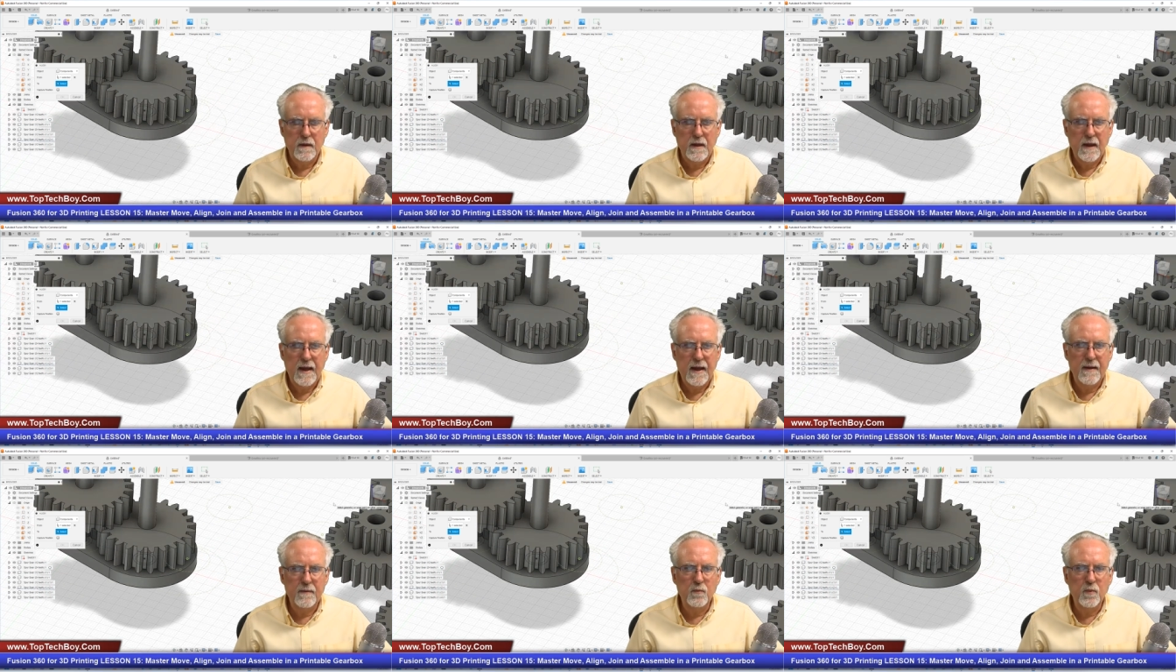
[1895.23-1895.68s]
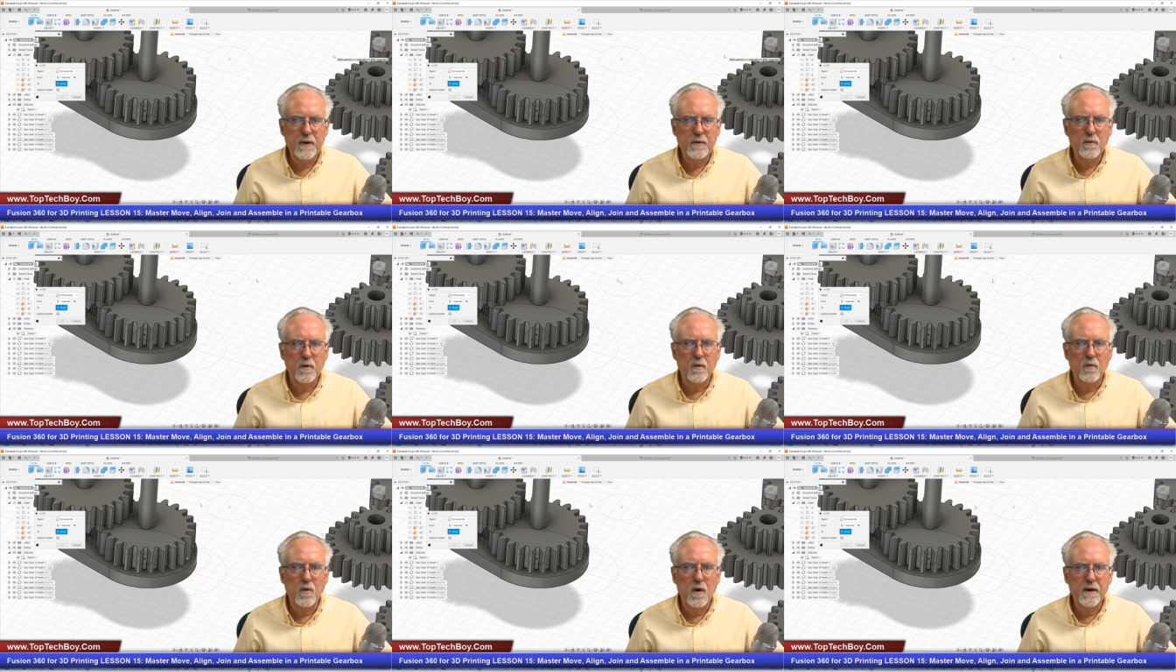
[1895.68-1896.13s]
And we
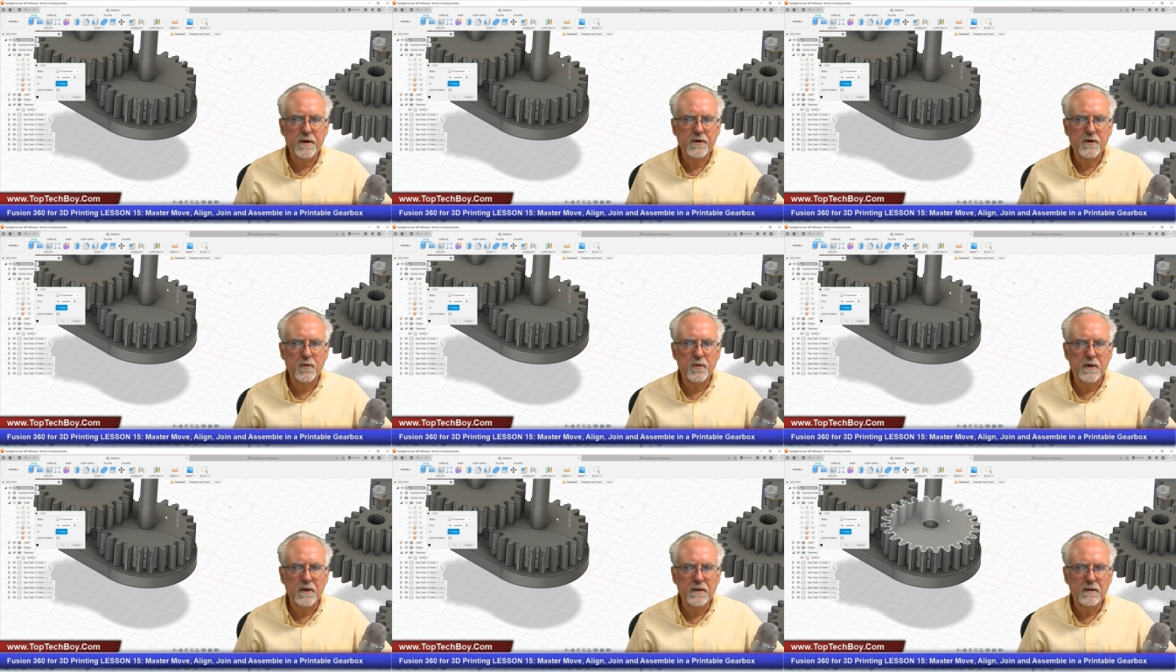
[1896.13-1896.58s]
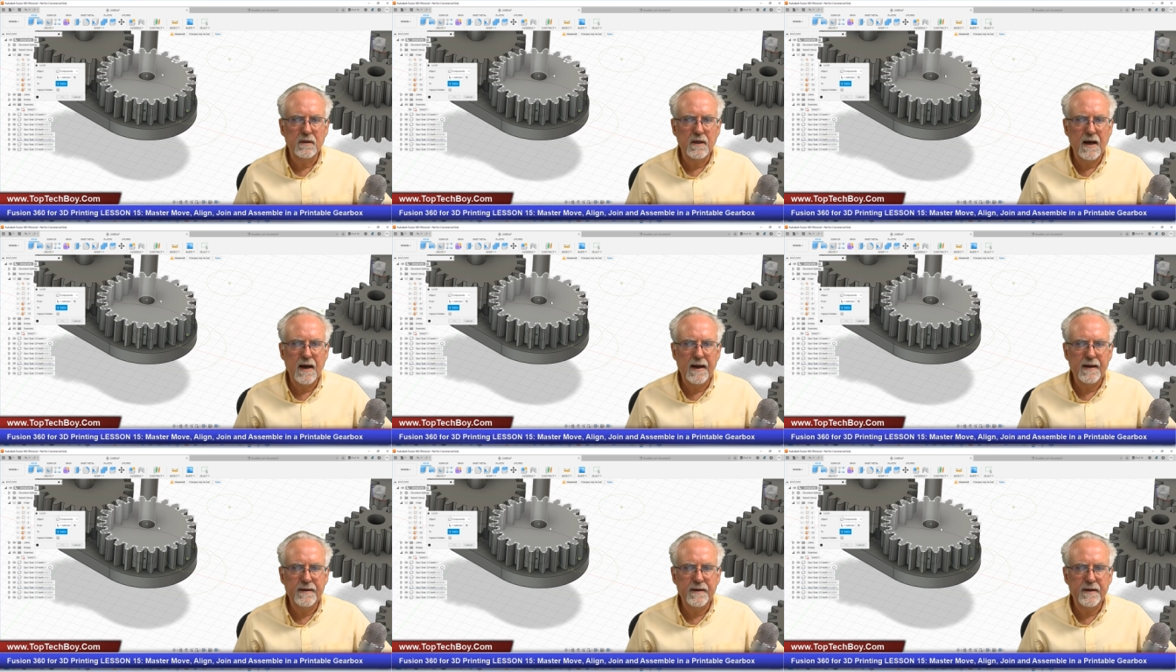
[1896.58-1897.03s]
will want to
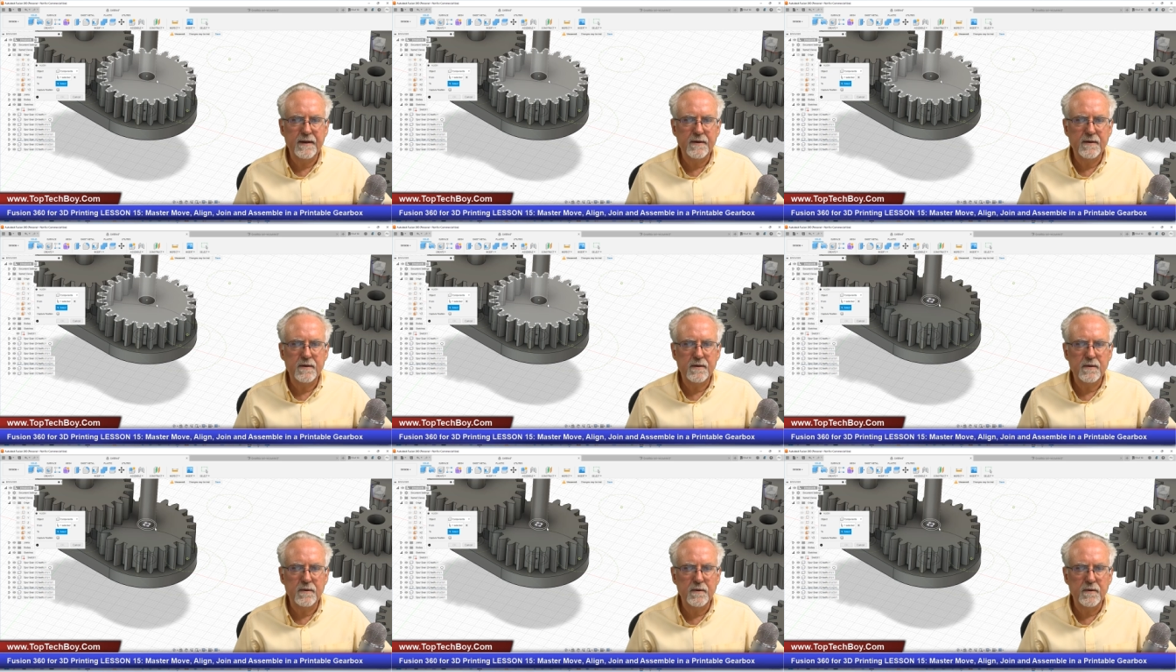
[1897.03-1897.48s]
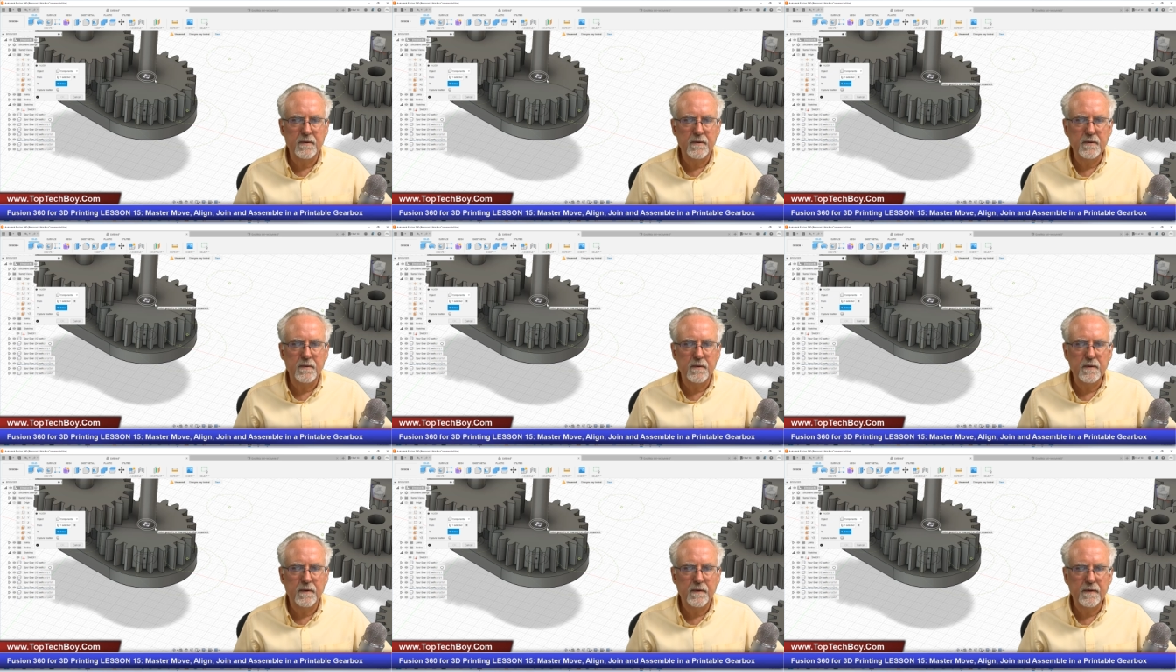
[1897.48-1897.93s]
align it
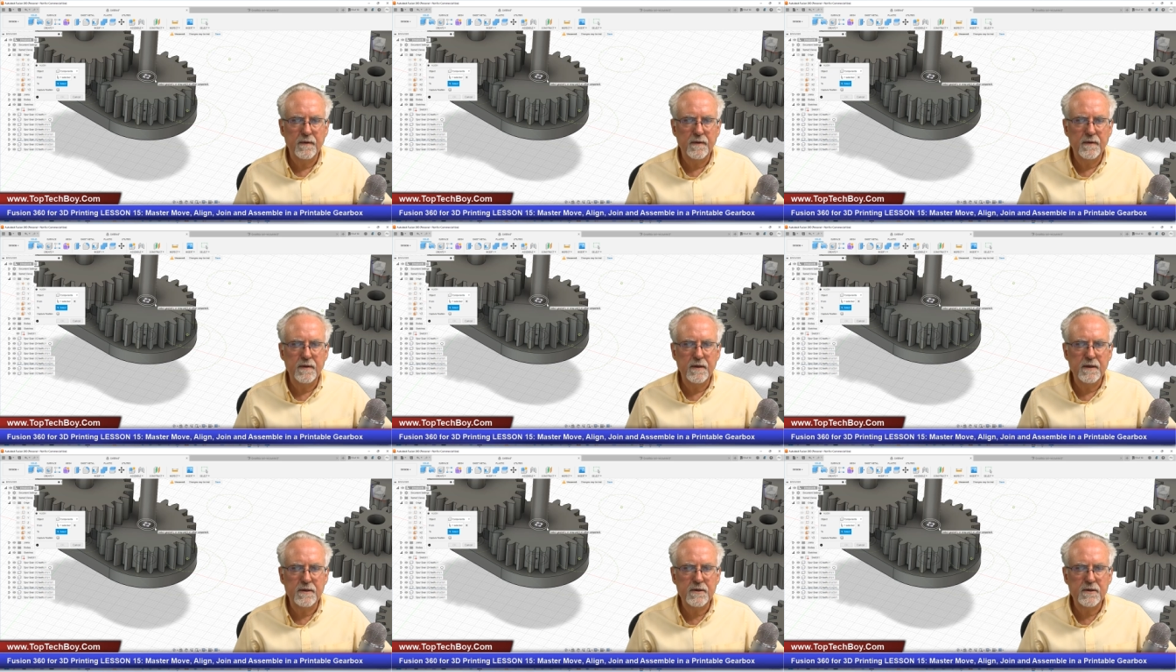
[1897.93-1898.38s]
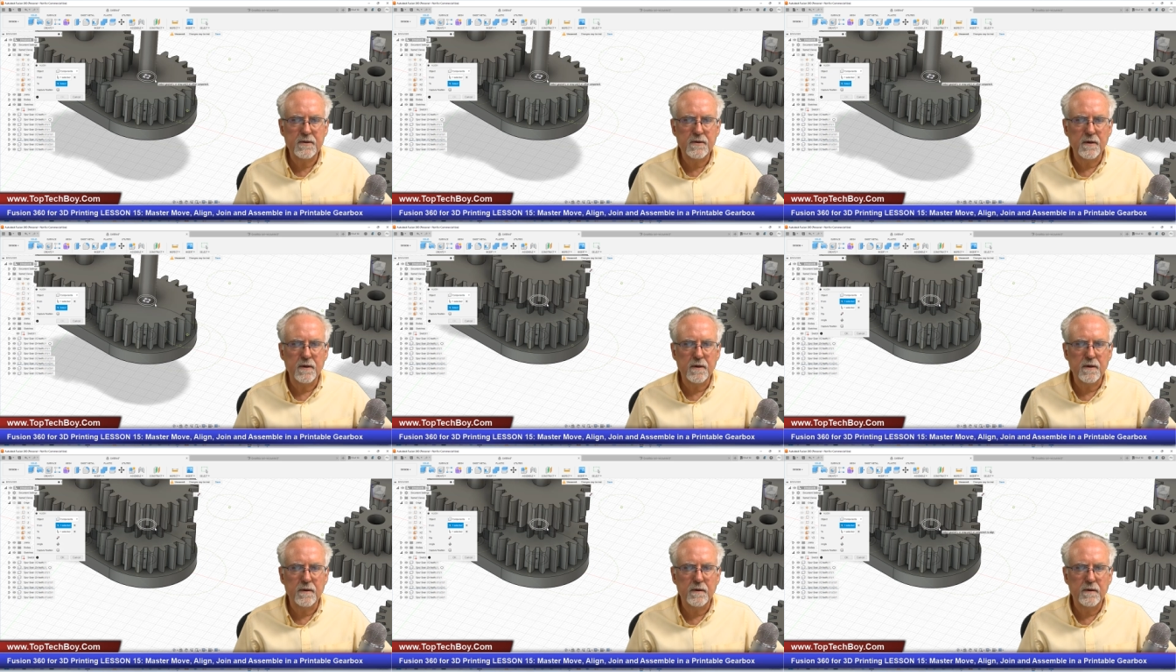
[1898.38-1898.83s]
to this
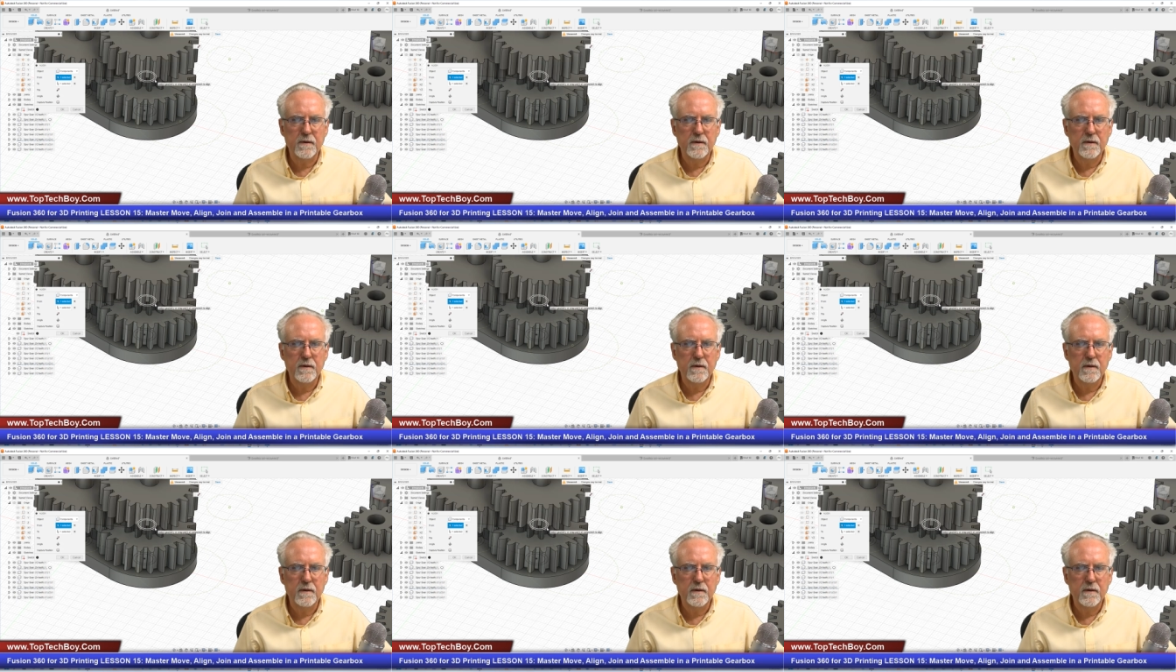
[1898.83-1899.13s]
circle.